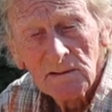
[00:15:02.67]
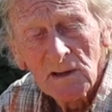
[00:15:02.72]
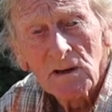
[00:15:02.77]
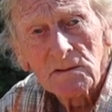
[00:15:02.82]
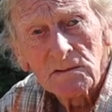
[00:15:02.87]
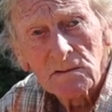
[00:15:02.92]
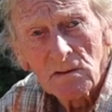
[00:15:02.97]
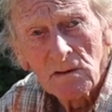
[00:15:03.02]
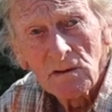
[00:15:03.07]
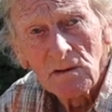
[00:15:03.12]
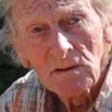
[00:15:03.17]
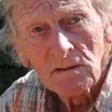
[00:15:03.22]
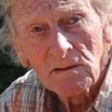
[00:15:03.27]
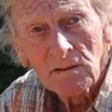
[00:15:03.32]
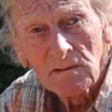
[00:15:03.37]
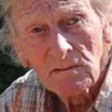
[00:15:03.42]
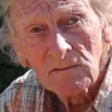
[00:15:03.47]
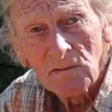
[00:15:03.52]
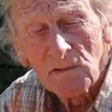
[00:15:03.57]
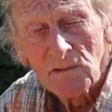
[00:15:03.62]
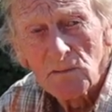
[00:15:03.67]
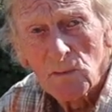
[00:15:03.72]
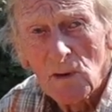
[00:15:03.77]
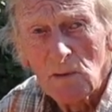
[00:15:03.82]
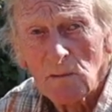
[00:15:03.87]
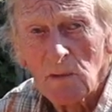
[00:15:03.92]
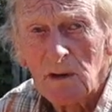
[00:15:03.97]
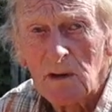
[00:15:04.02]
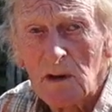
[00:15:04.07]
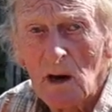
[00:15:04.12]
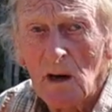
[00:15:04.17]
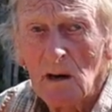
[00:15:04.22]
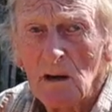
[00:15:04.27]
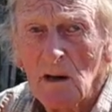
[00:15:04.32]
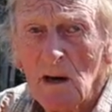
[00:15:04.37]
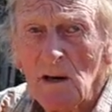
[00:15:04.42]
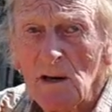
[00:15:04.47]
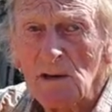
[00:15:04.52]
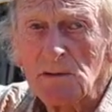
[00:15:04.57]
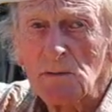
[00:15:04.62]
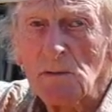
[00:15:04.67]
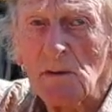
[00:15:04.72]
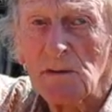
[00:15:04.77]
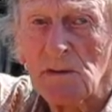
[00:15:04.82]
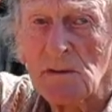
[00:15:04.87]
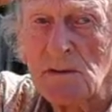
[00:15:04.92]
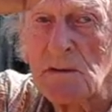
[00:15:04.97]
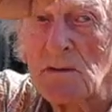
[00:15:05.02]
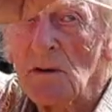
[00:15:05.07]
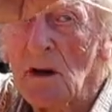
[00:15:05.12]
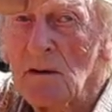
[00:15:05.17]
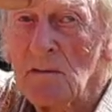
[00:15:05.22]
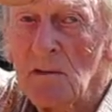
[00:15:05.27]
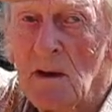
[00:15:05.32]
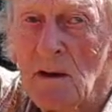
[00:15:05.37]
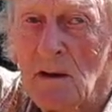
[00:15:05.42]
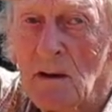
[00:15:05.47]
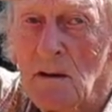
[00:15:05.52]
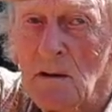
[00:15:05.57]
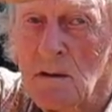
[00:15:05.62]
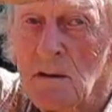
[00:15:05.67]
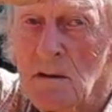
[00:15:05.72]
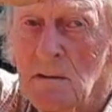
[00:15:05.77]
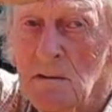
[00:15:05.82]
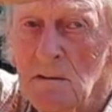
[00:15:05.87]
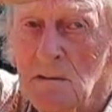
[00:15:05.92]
That's right. Well, what we cut last winter's grown that high.